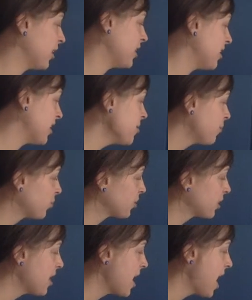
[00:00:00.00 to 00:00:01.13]
right there.
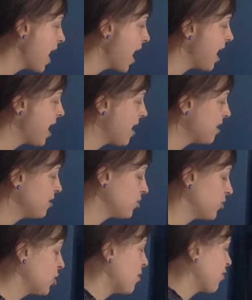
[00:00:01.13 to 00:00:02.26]
And
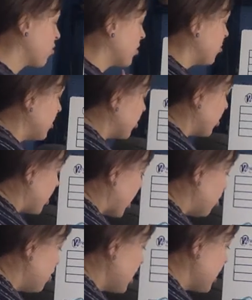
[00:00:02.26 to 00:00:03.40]
so, of course, we start on
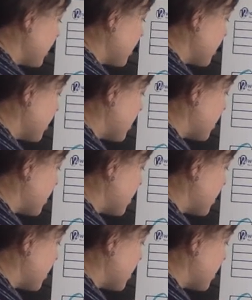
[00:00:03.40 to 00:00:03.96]
G,